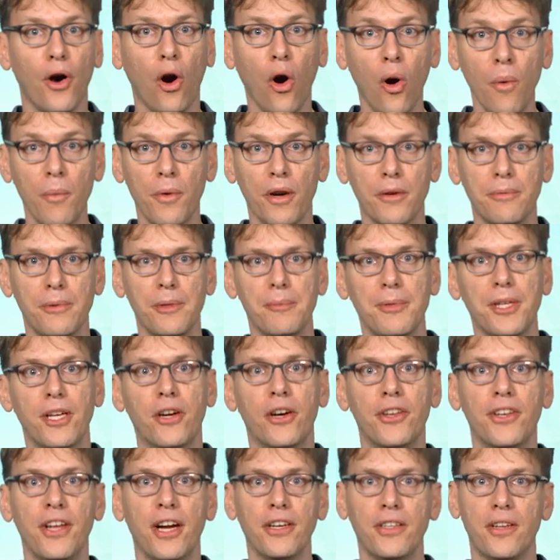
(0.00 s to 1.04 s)
homework will be
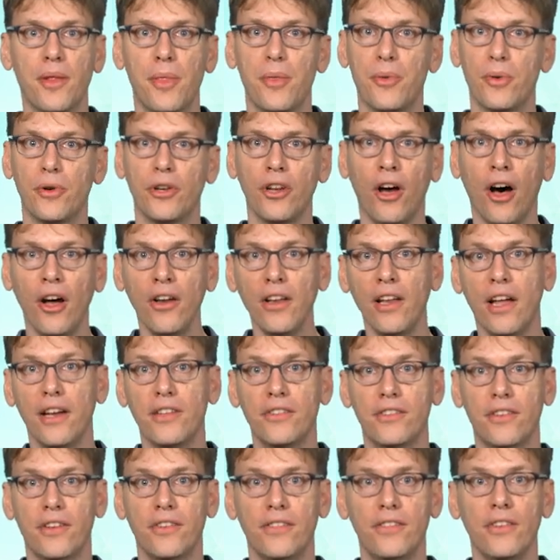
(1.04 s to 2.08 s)
conducted through an
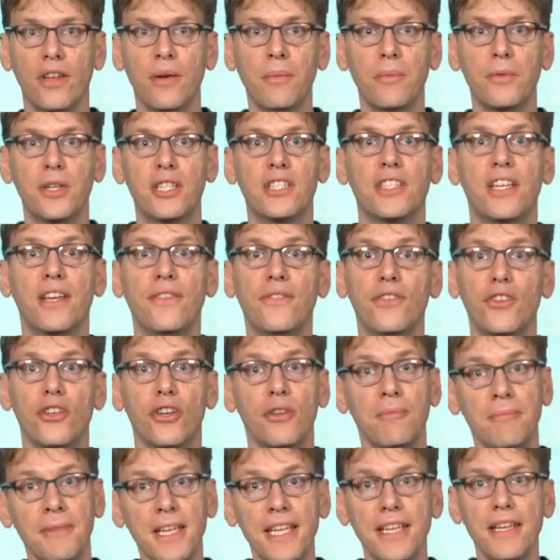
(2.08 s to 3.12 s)
online system which gives you
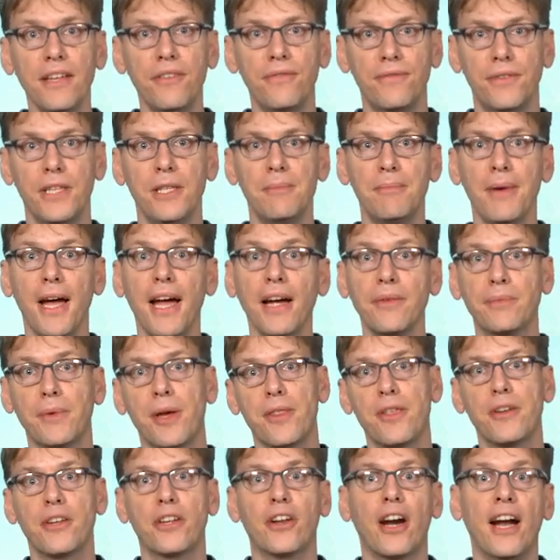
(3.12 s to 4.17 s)
immediate feedback
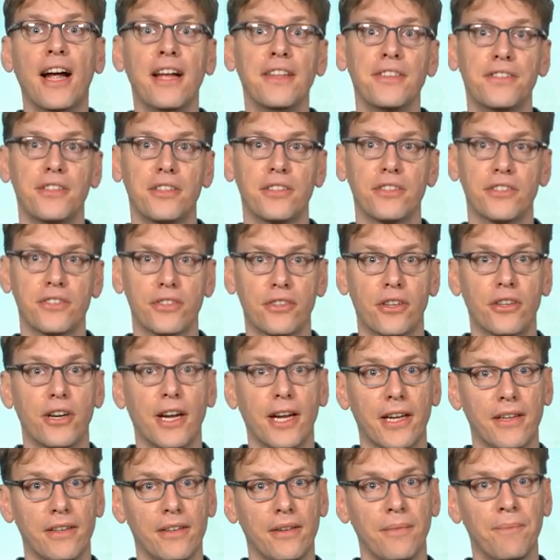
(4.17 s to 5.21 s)
whether your answer is
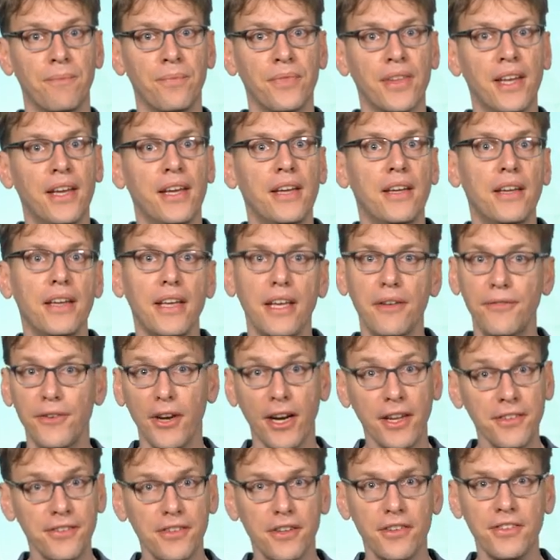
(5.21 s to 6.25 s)
correct. If
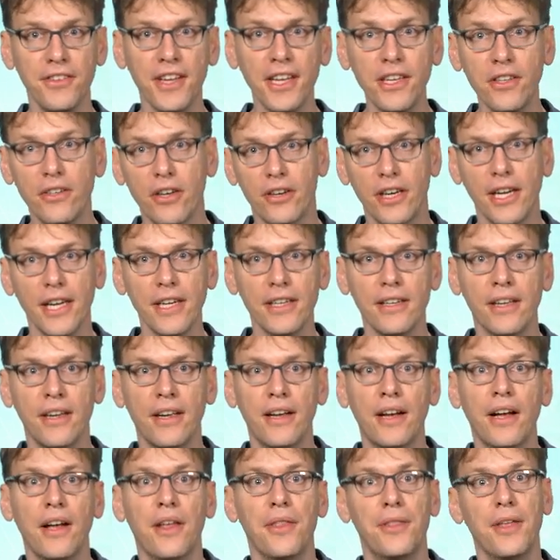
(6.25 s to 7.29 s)
your answer is incorrect,
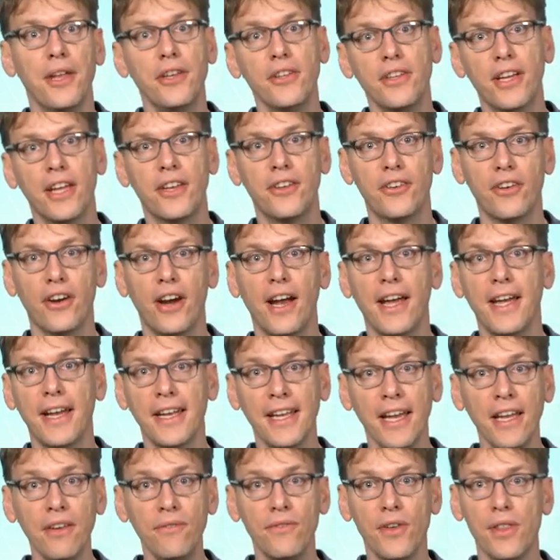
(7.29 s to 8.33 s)
then you can try
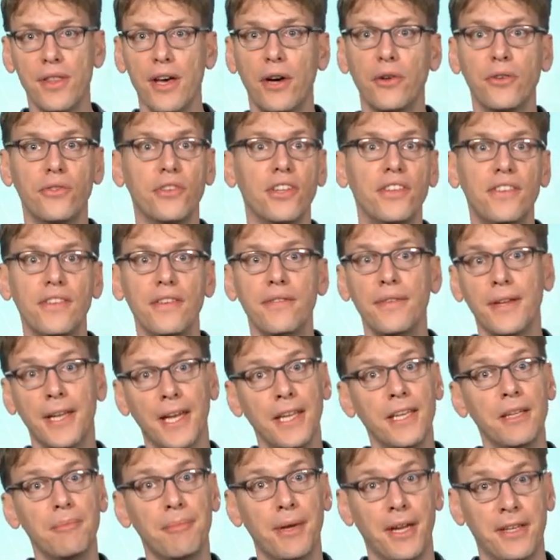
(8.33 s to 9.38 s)
again without receiving
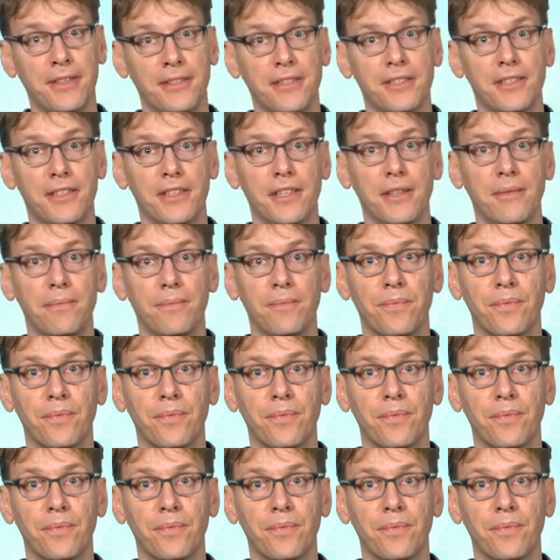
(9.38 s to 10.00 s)
any penalty.